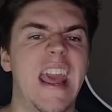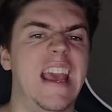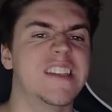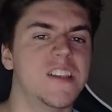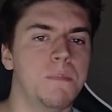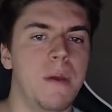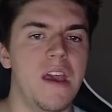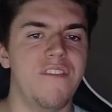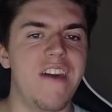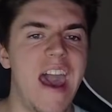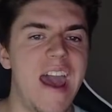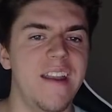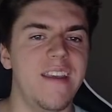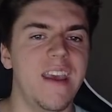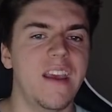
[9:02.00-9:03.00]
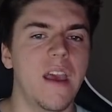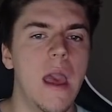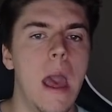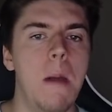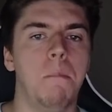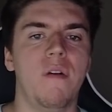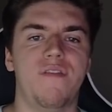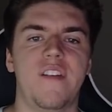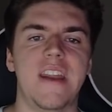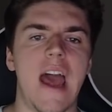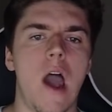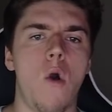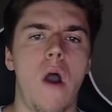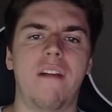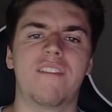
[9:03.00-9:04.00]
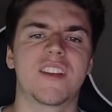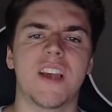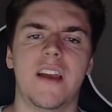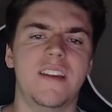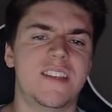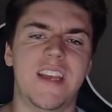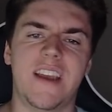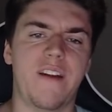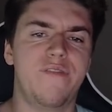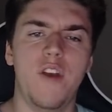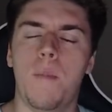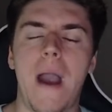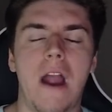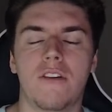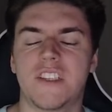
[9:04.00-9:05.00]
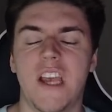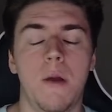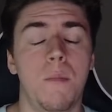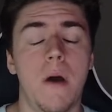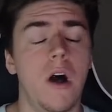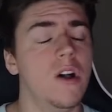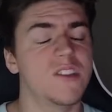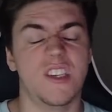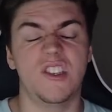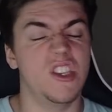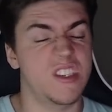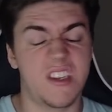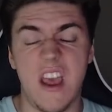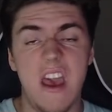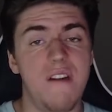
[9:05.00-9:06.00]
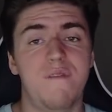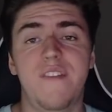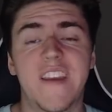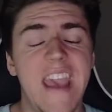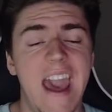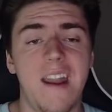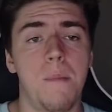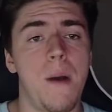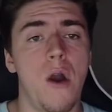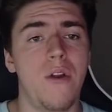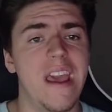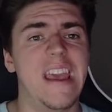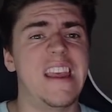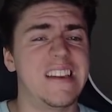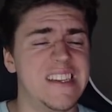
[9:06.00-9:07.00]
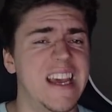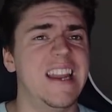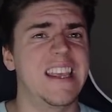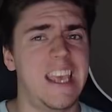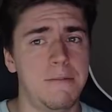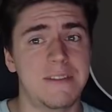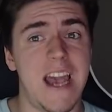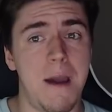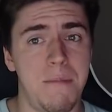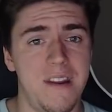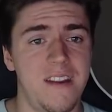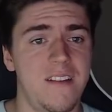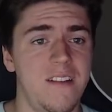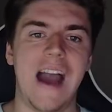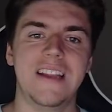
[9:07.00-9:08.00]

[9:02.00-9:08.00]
is a bit of a headache, but for now, I've decided to take a few paracetamols and just forget about it until it keeps happening.